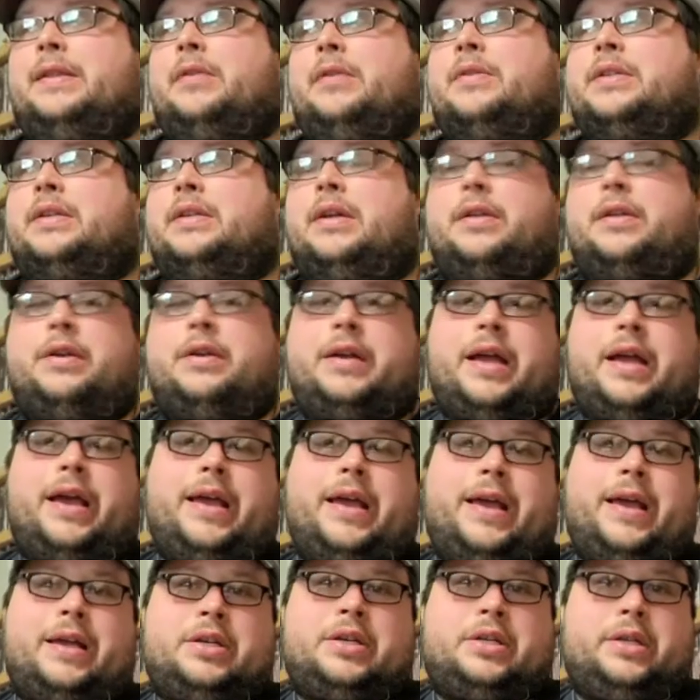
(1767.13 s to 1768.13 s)
another guy
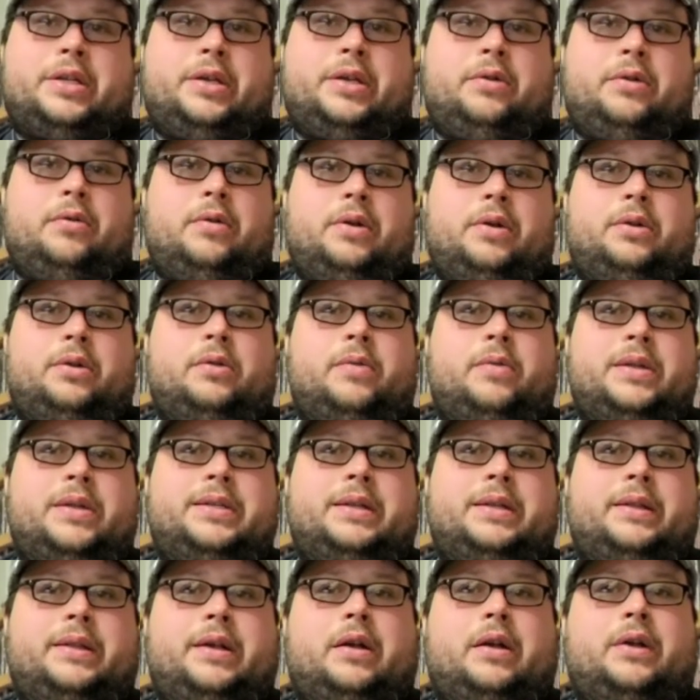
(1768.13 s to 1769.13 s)
actually who had
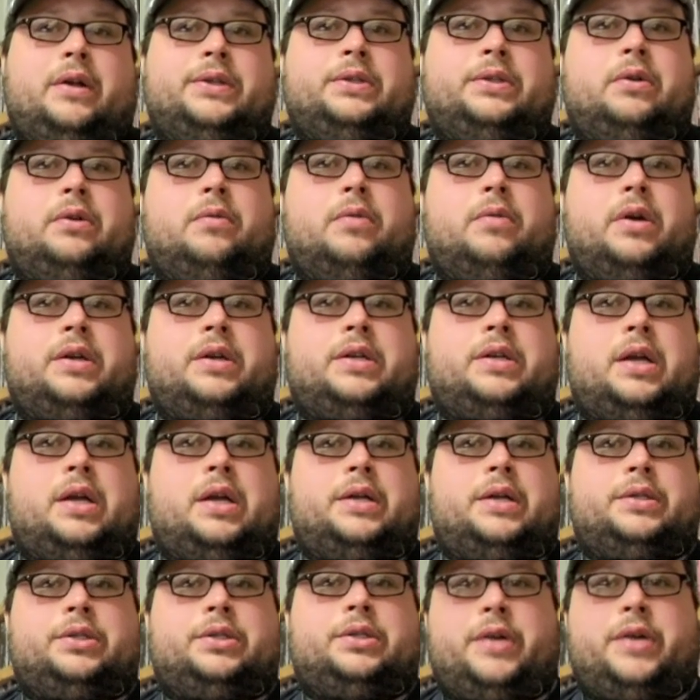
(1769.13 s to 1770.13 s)
coincidentally also worked
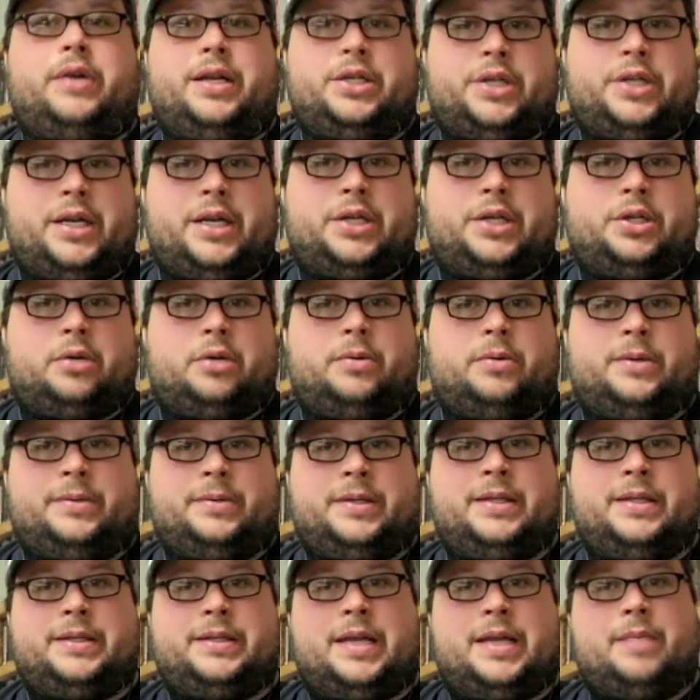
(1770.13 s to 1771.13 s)
on Strange Nature.
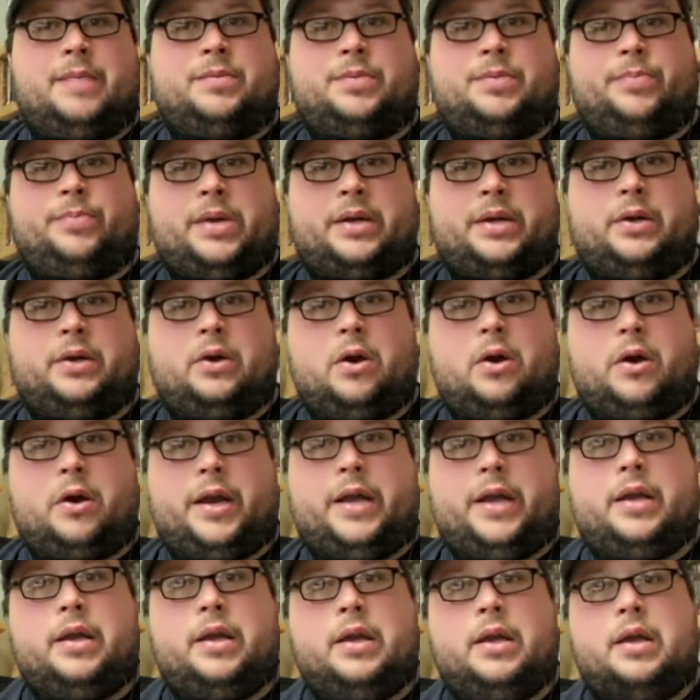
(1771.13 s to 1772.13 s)
His name was Ben
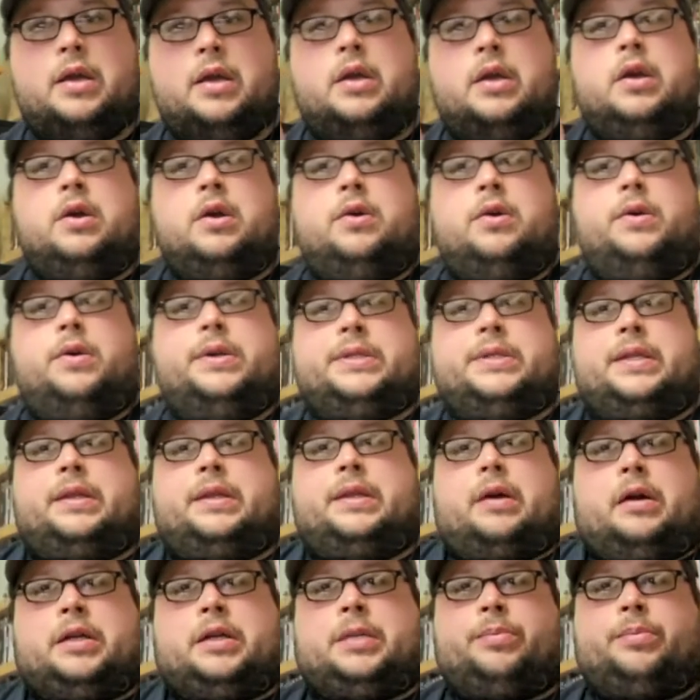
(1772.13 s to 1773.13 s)
Curry, who was in the
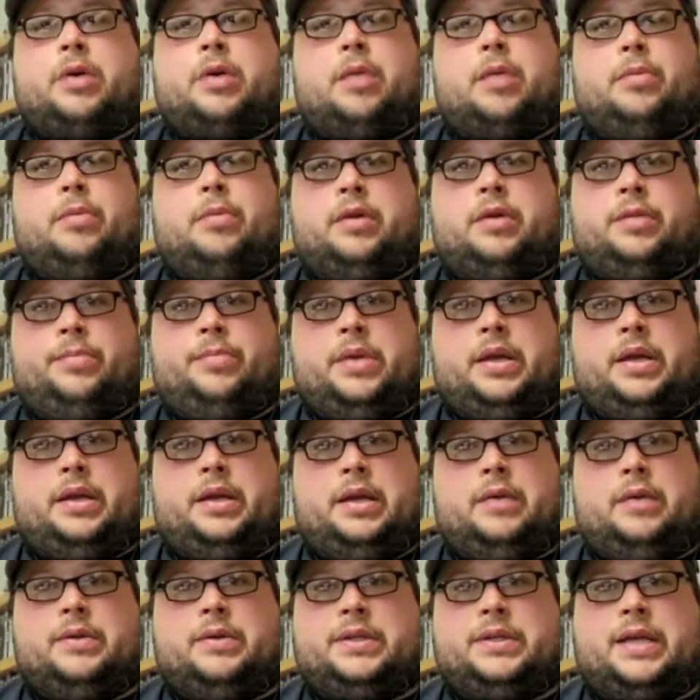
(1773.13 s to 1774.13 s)
art department with me, and
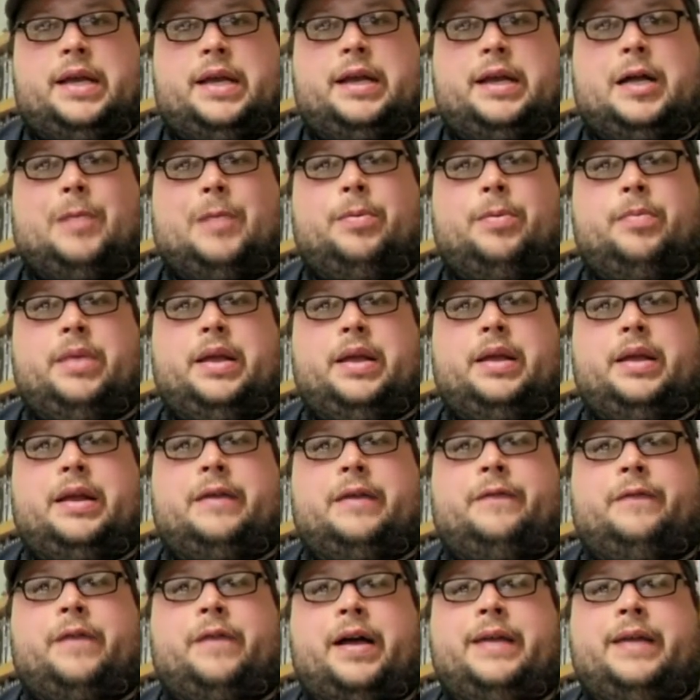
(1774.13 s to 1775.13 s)
he was kind of helping me. And I
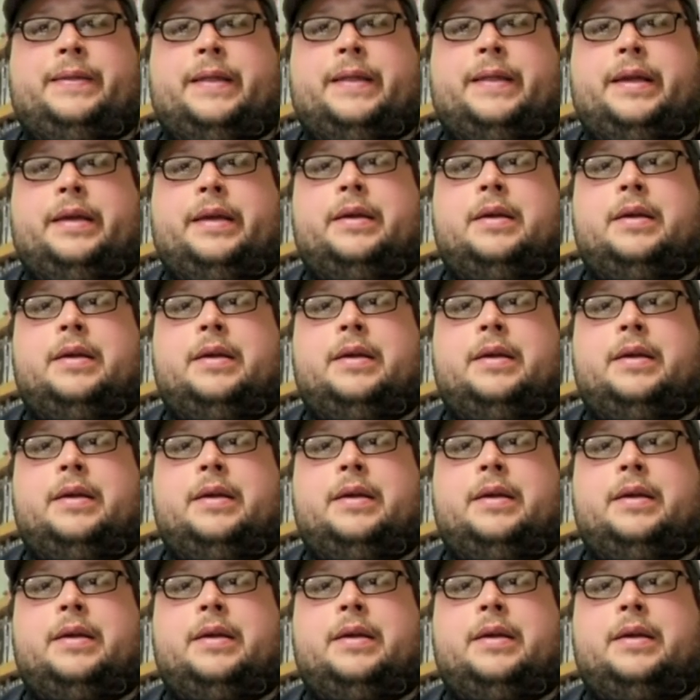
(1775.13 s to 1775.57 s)
finally,